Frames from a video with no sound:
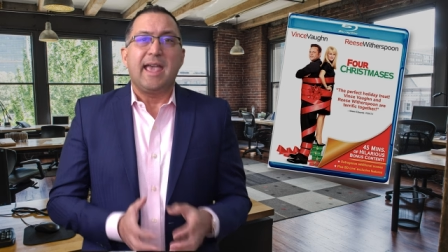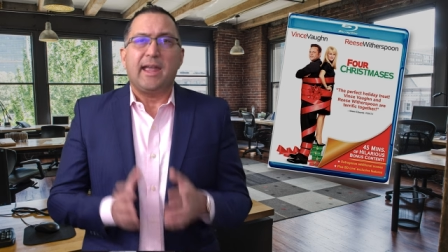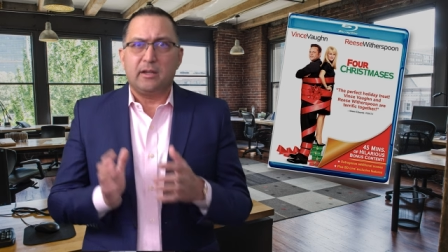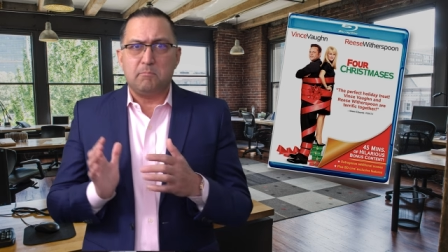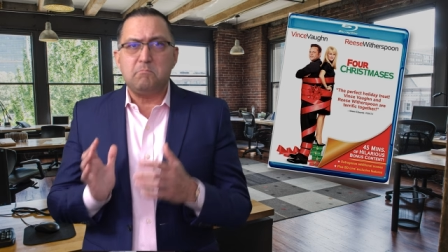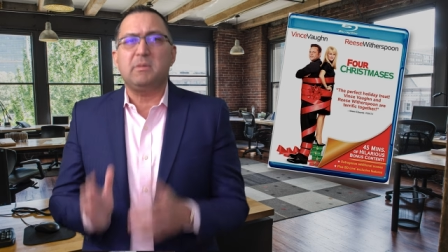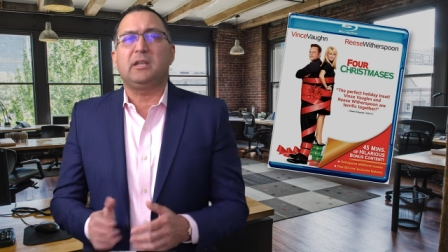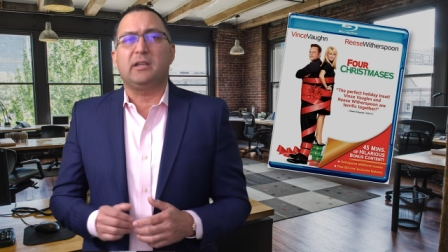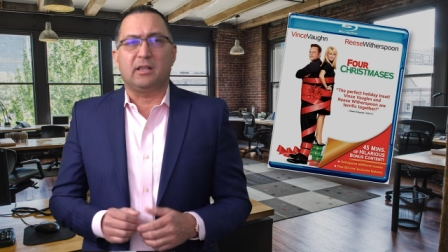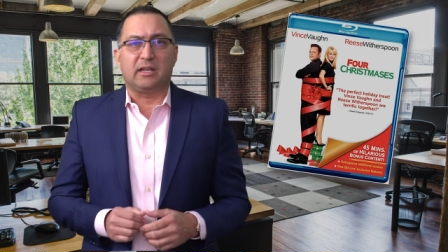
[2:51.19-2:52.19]
And
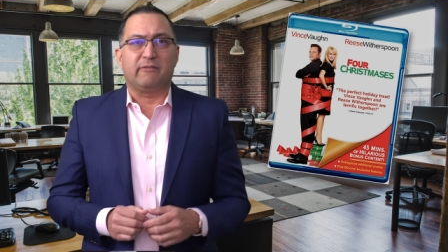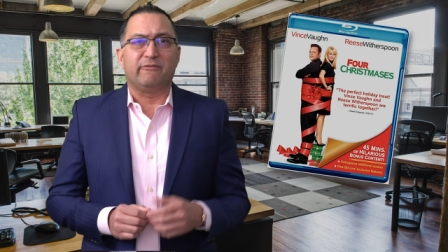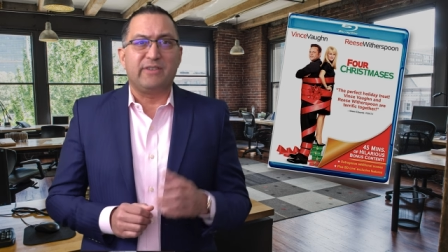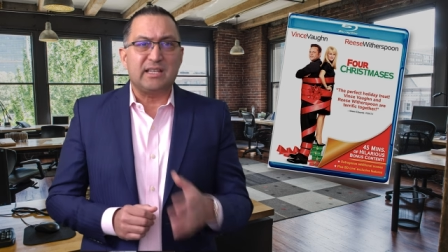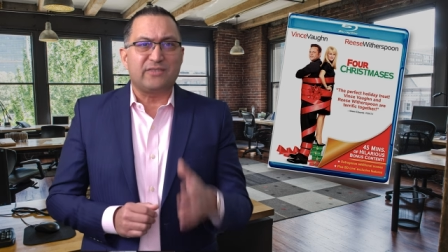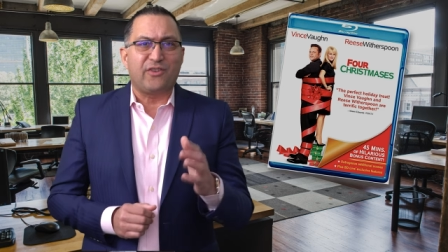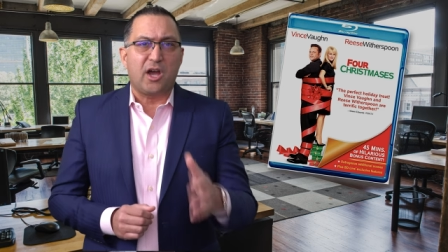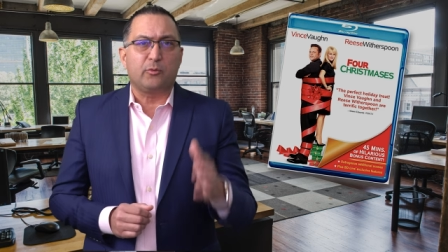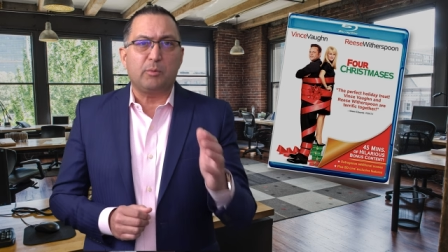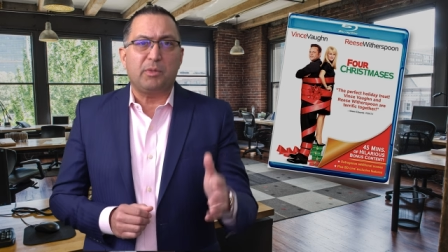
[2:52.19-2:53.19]
immediately, Vince
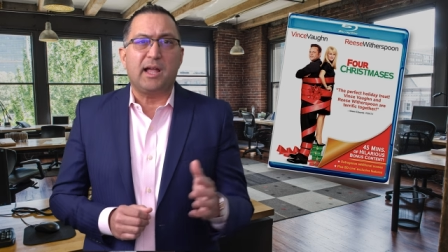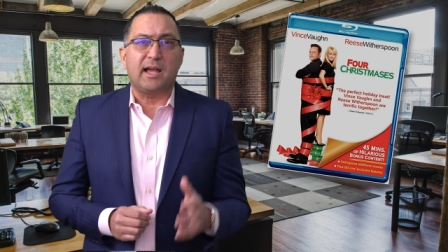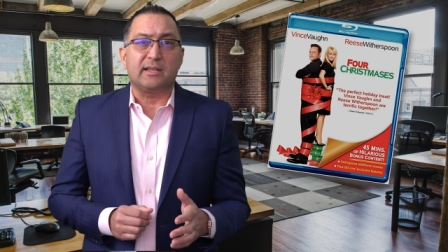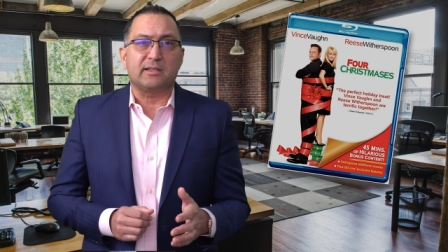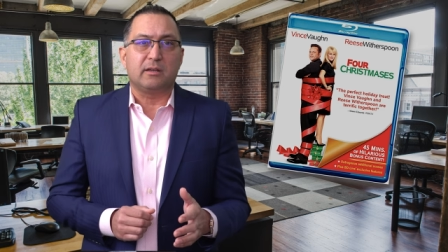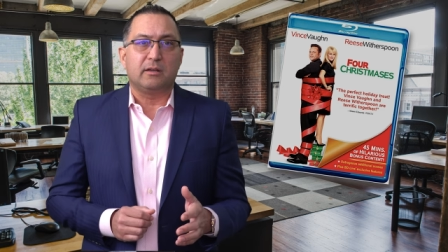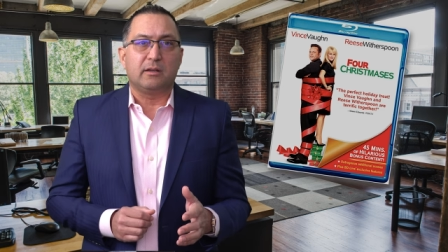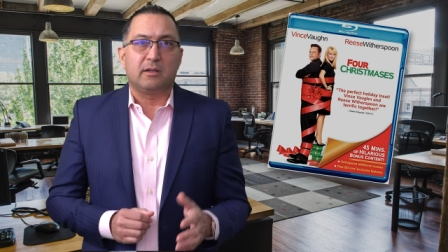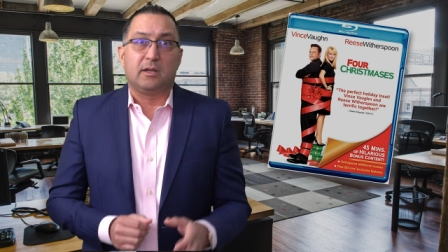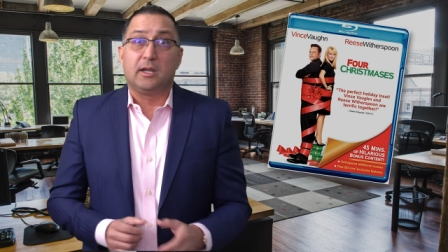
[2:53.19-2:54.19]
Vaughn replies,
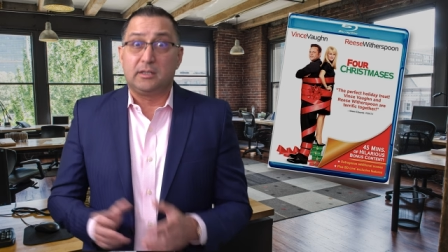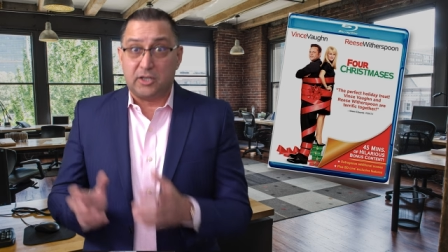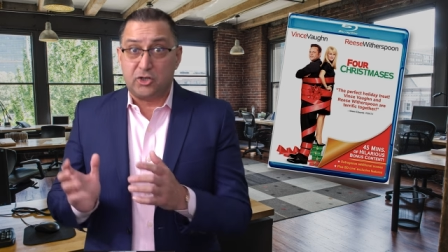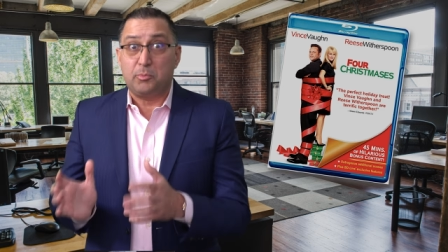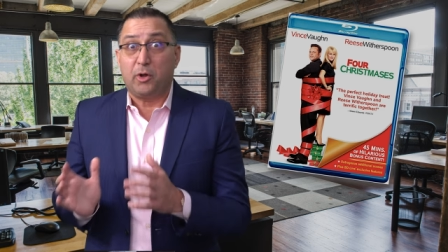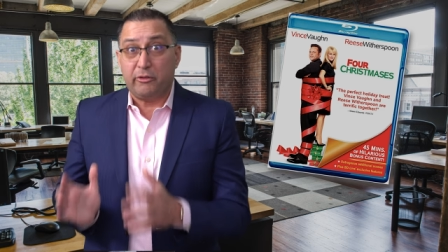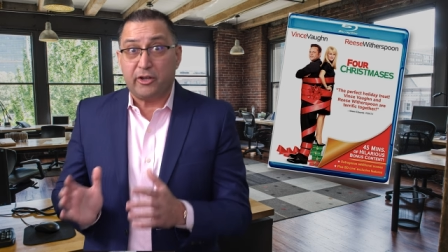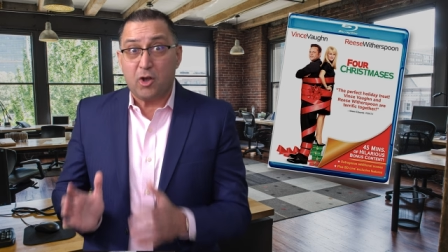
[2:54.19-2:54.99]
did you pull the